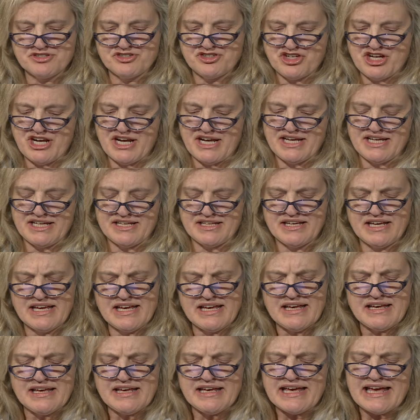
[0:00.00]
J.
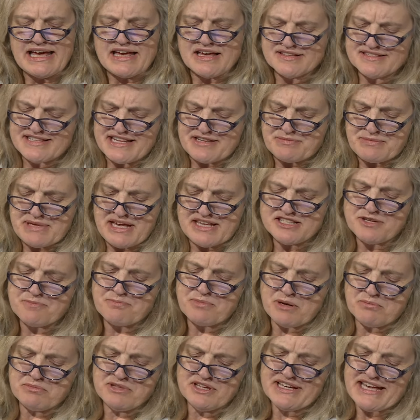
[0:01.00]
As a, as a
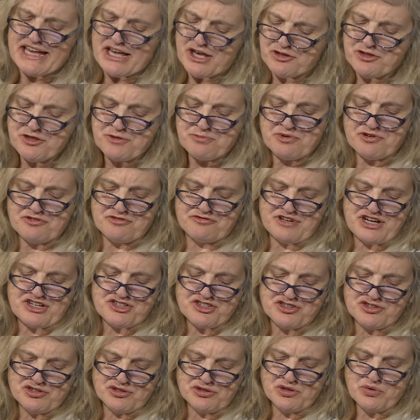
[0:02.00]
public health
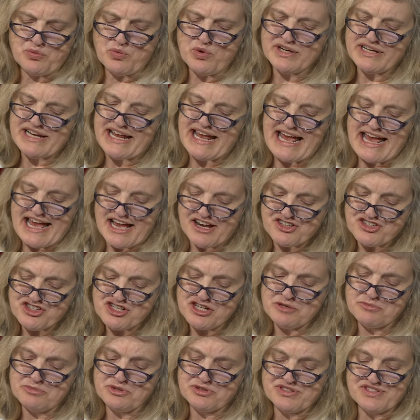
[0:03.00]
professional, what
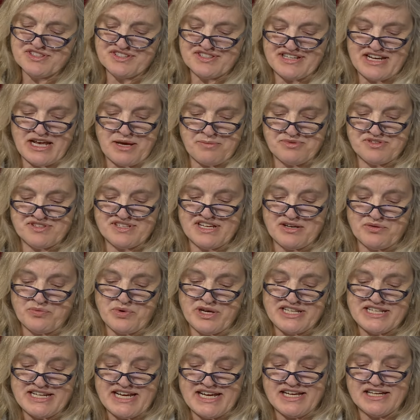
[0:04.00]
actionable steps can
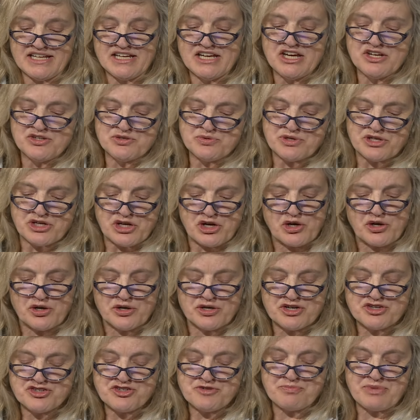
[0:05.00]
we take to
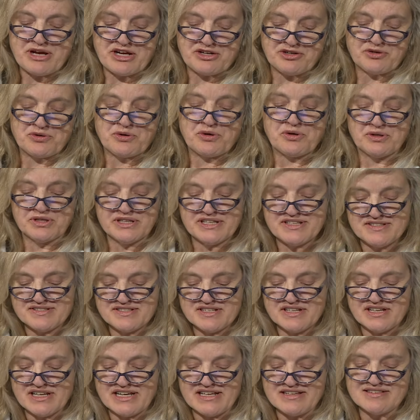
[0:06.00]
encourage better
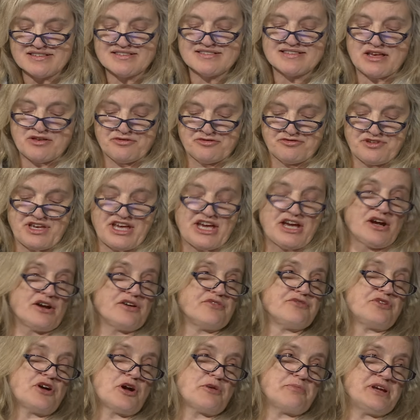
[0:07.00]
holistic and self
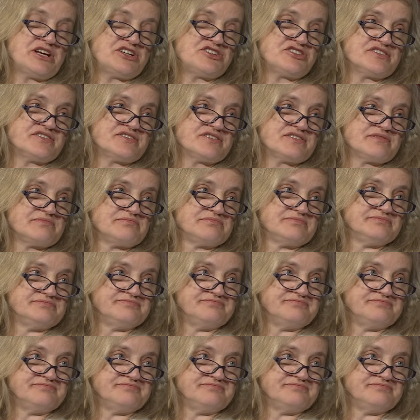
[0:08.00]
care for our patients?